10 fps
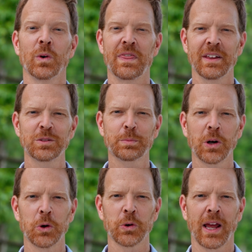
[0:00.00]
With this
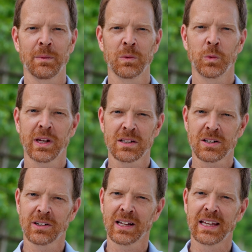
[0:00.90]
program, we can
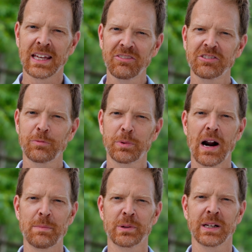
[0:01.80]
turn a gift of
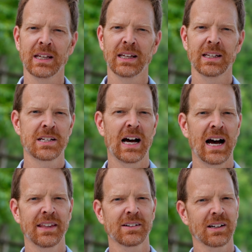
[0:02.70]
property into
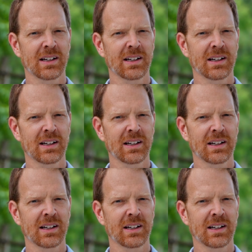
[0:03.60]
either